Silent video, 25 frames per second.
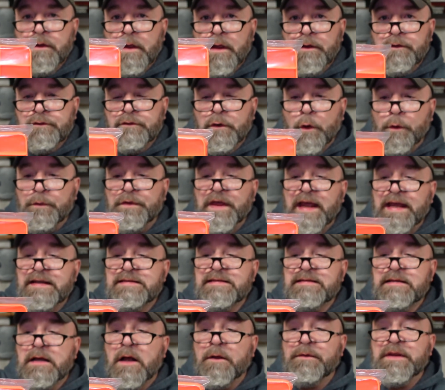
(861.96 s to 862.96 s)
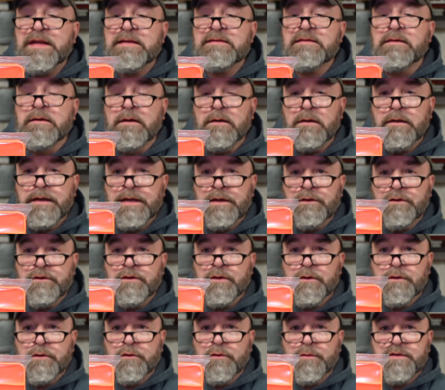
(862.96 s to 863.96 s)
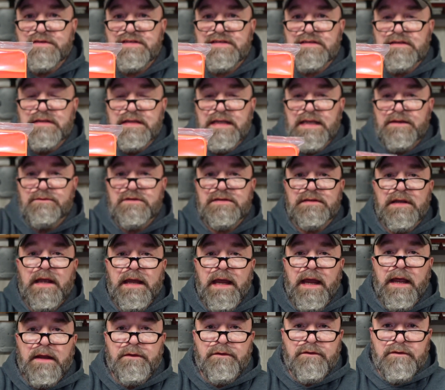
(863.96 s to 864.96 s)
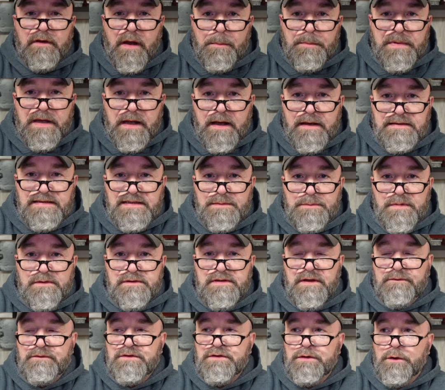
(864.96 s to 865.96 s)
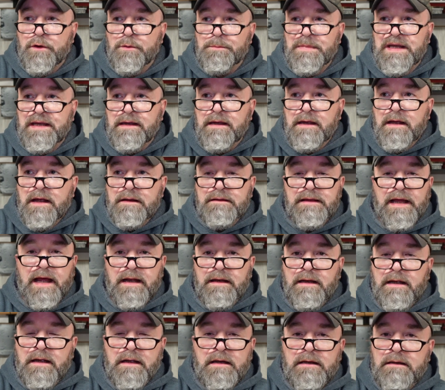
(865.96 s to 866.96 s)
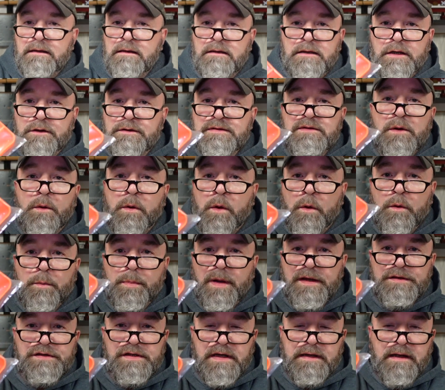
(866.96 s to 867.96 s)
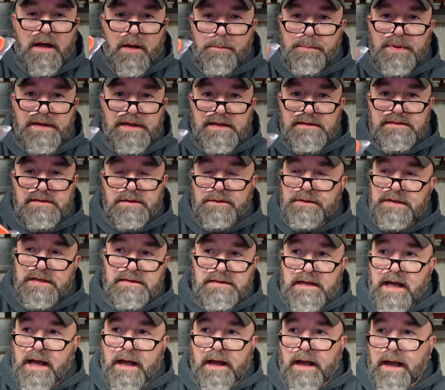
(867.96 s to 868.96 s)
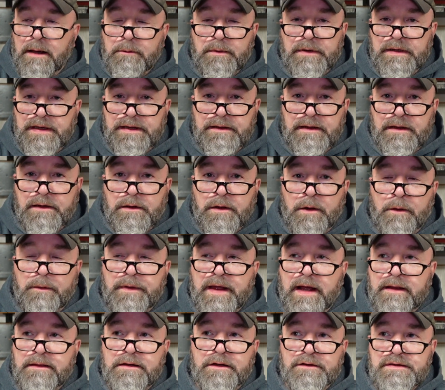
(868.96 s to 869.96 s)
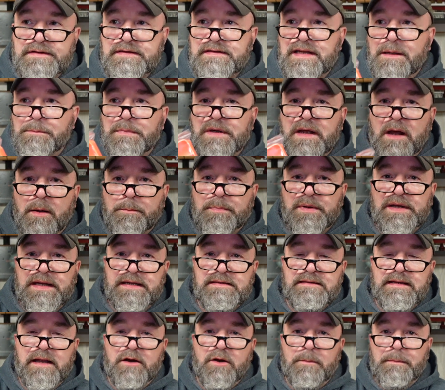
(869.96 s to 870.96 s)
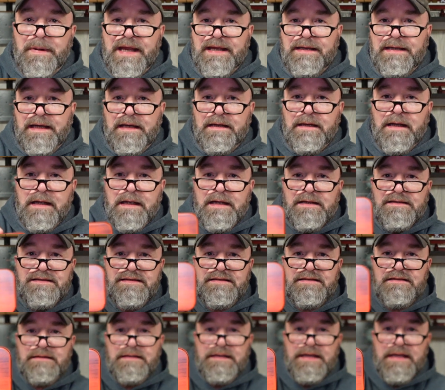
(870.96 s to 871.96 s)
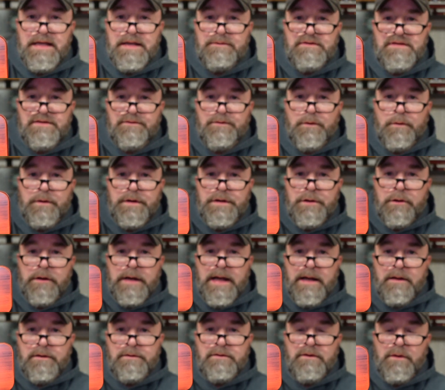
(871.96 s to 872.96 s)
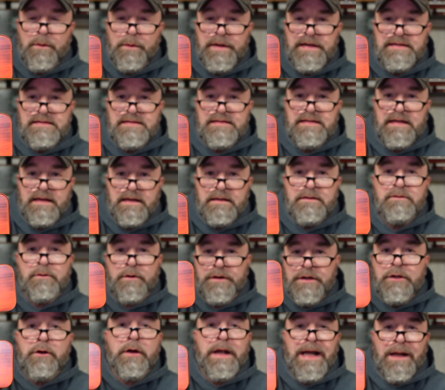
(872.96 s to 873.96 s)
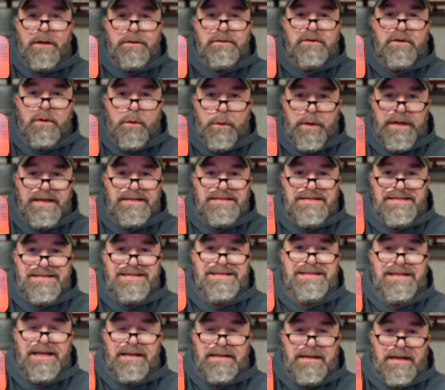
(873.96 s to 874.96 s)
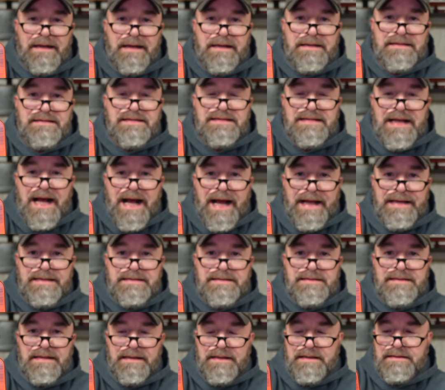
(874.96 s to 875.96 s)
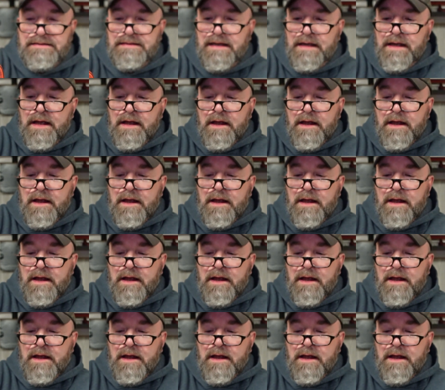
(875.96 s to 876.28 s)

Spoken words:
So they sell these little internal sleeves. And some customers have shown me that there's a whole bunch of companies doing this. I really didn't know that. There's some companies that are making sleeves for your Altoids tin or your Altoids size tins